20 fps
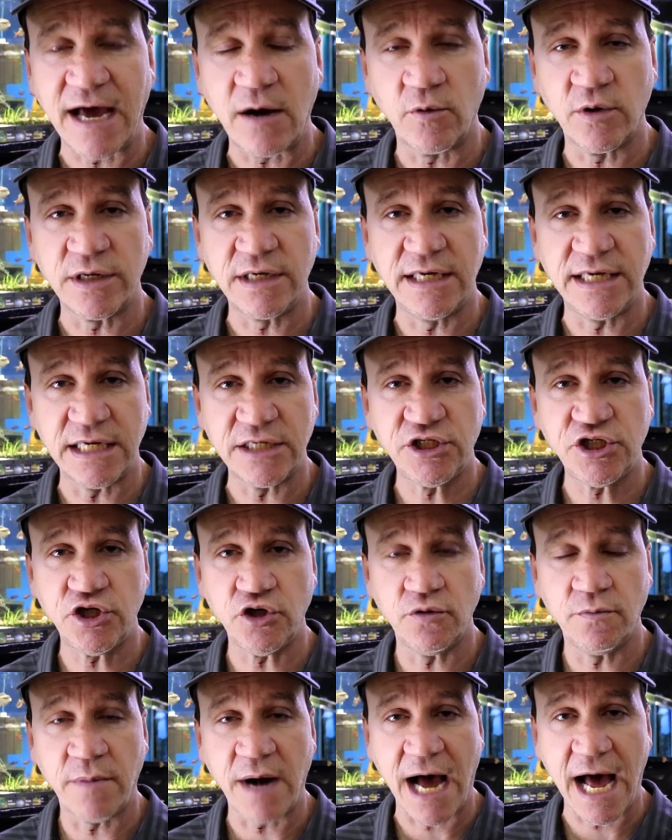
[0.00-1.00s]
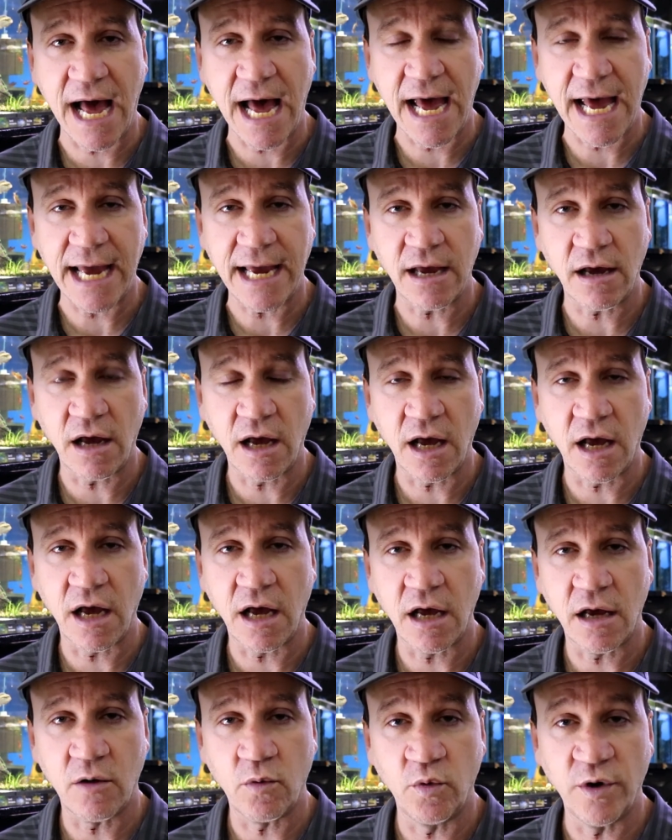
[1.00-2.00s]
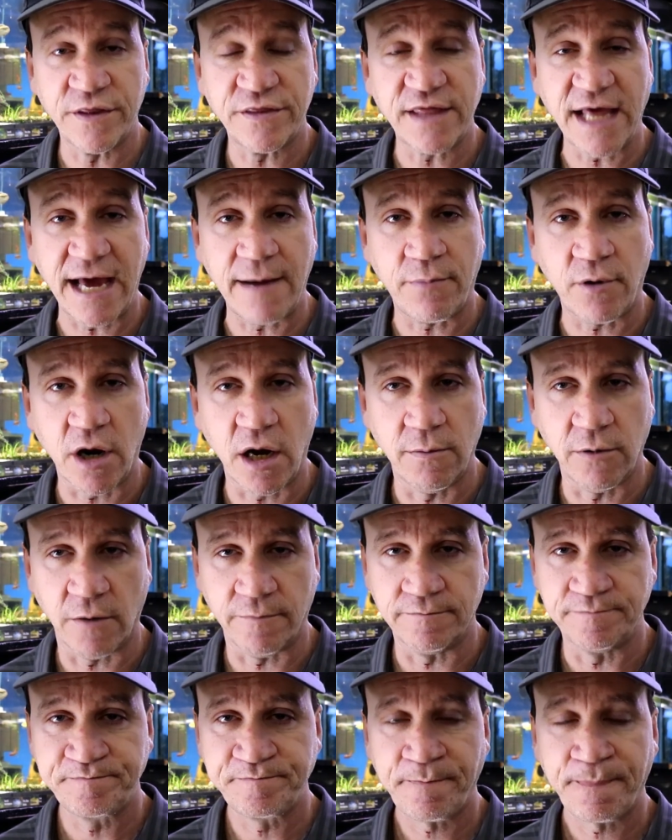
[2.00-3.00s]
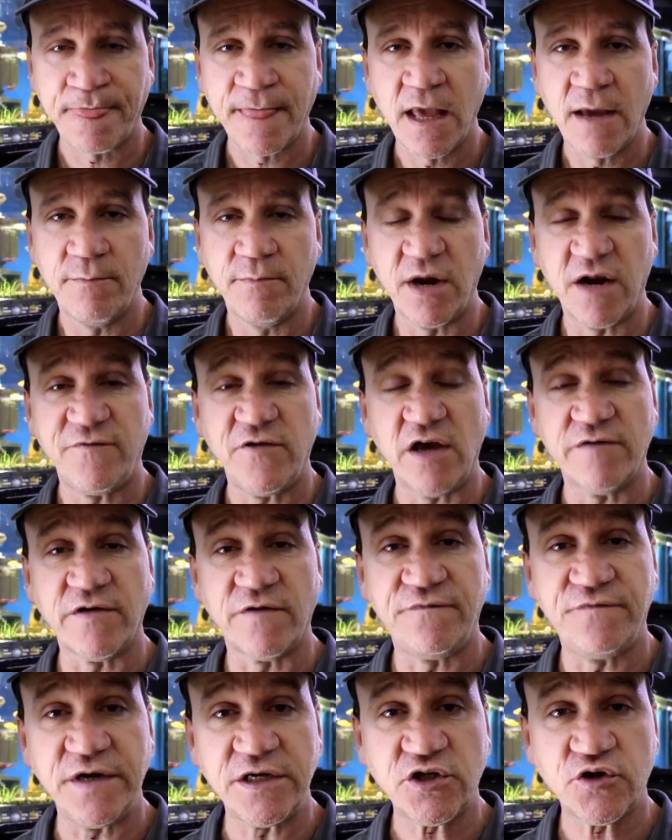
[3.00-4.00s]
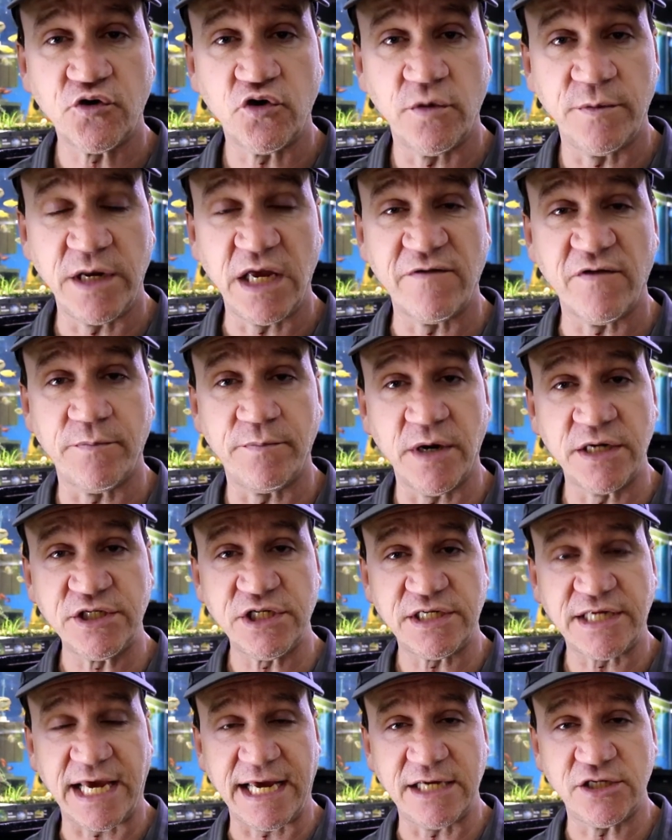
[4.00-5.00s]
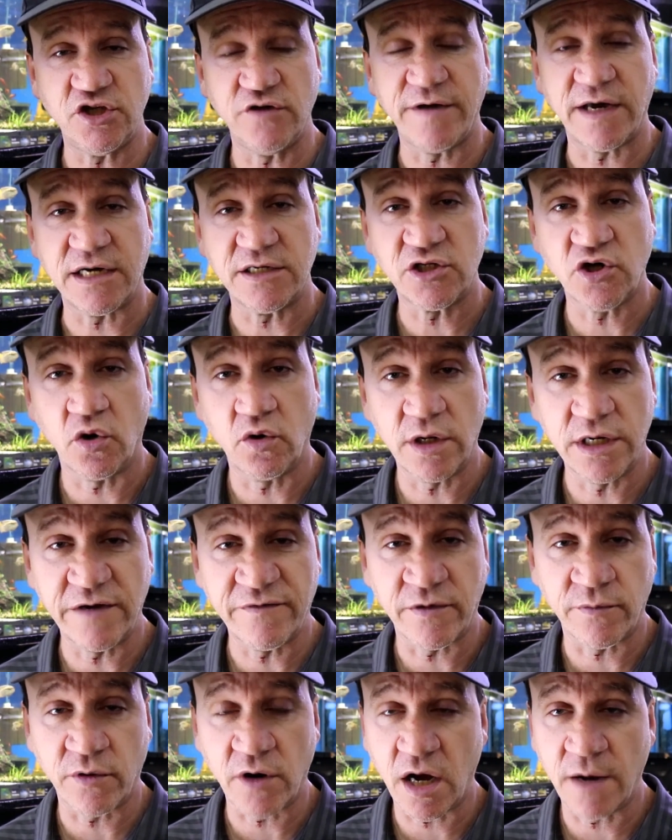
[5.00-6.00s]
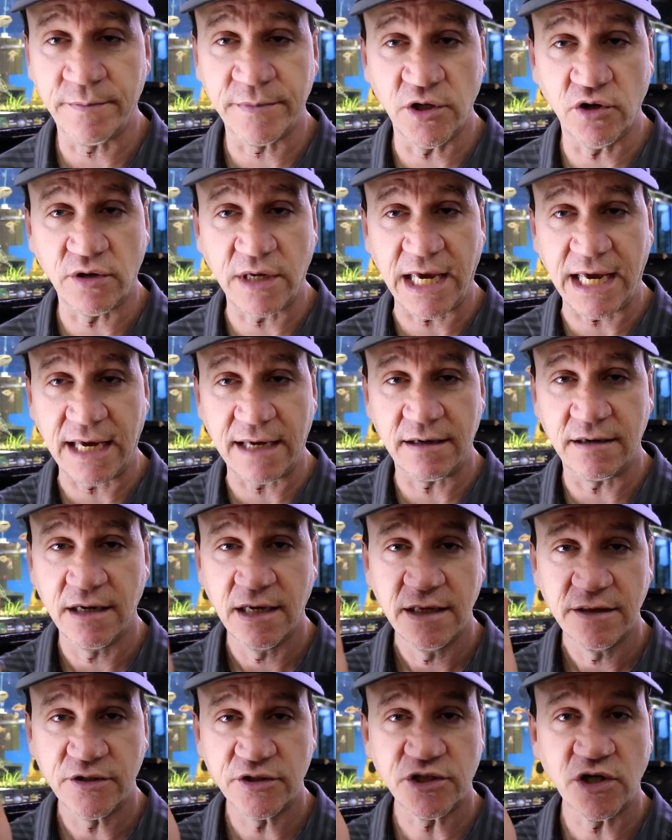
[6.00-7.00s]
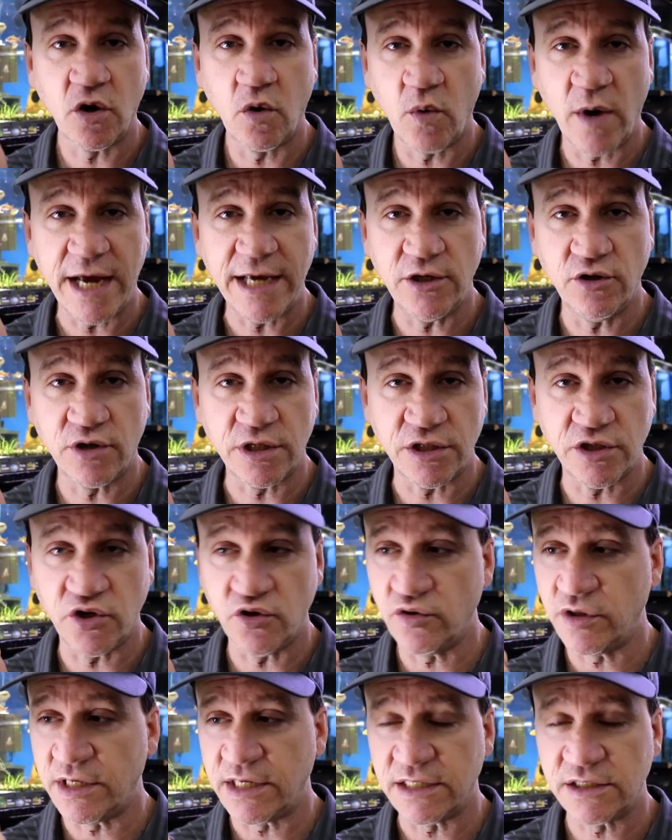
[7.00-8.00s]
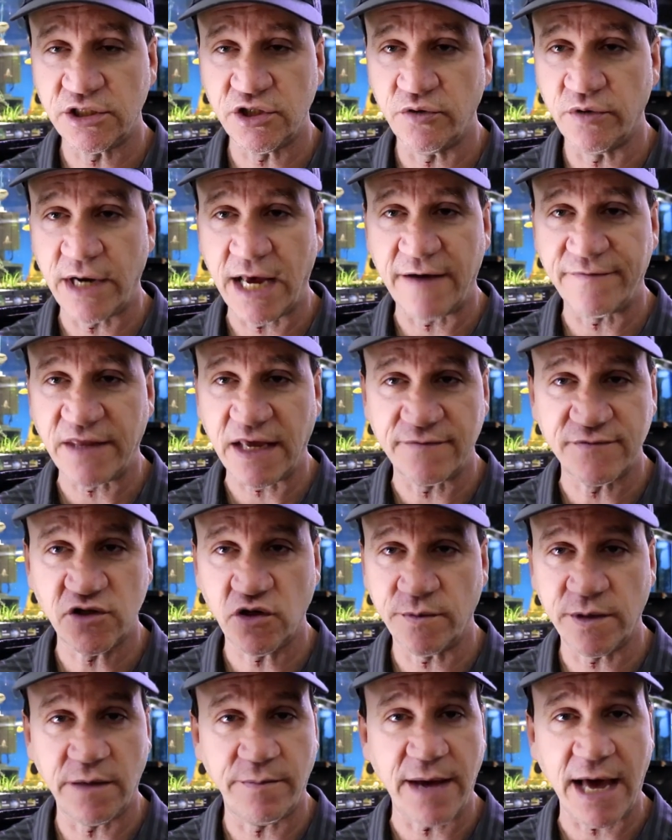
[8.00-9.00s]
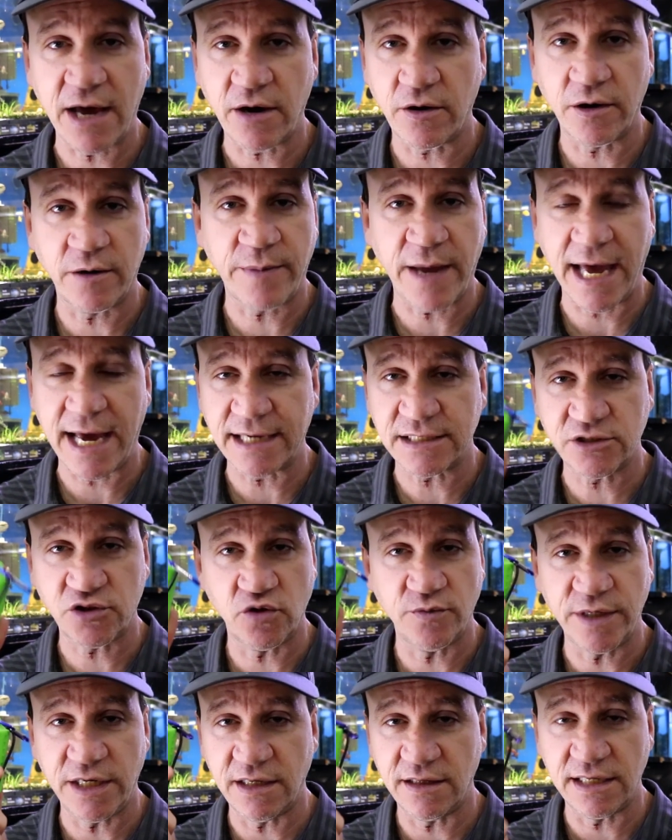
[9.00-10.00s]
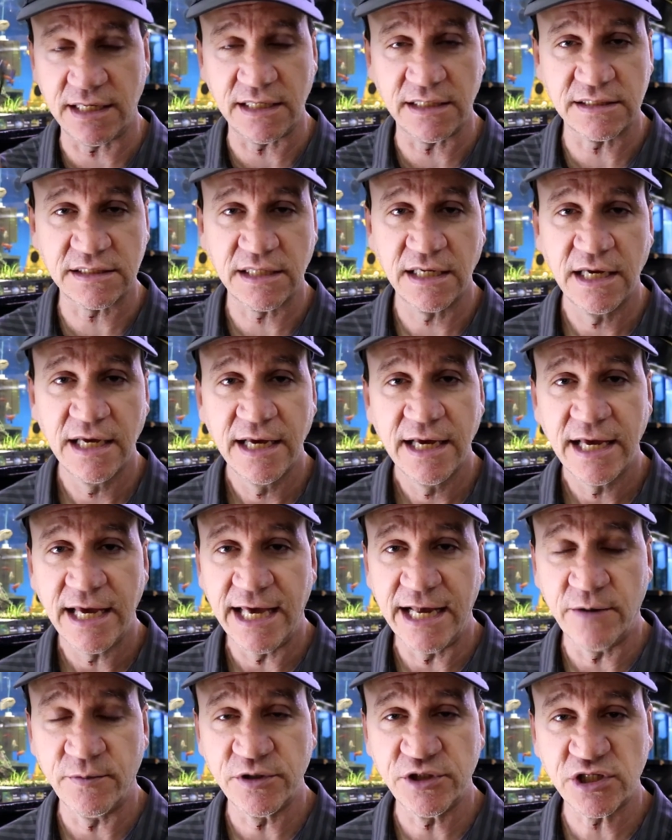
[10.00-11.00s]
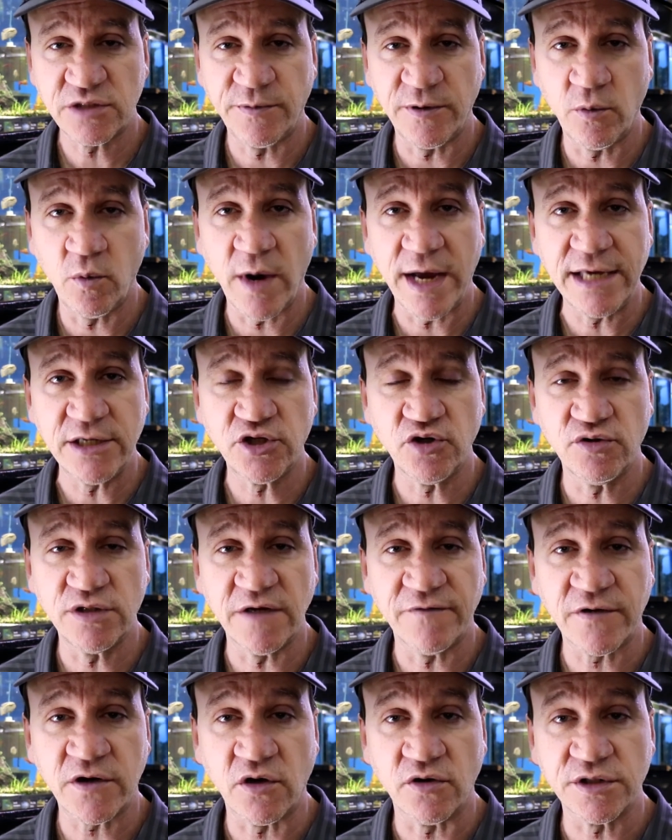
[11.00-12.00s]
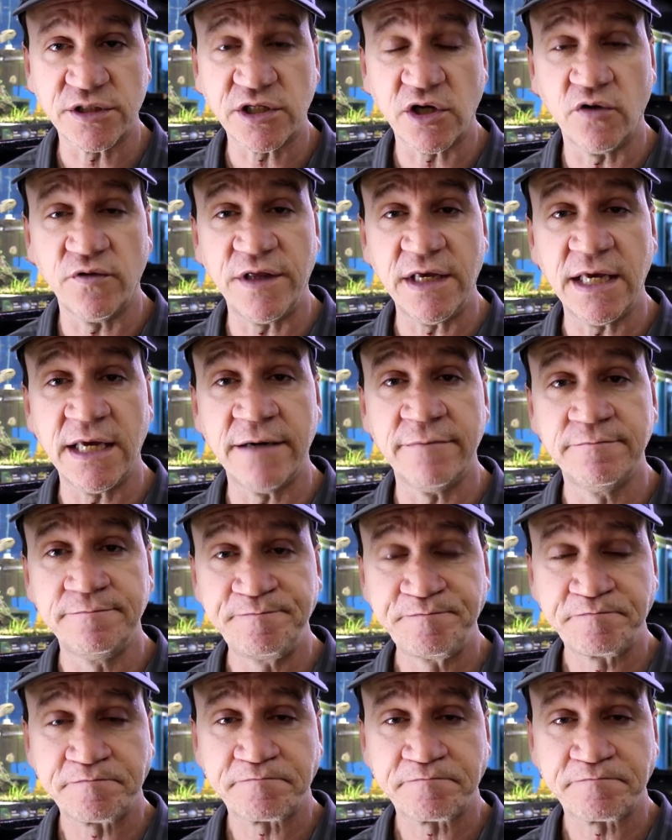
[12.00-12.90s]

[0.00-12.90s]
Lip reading: that would get you by with that problem. But if you have a fish room and you have a bunch of tanks, you got a totally different problem. You can't, there's no way you can do this. You would have to have too many battery packs, too many of these, and it would just be way too difficult. So then,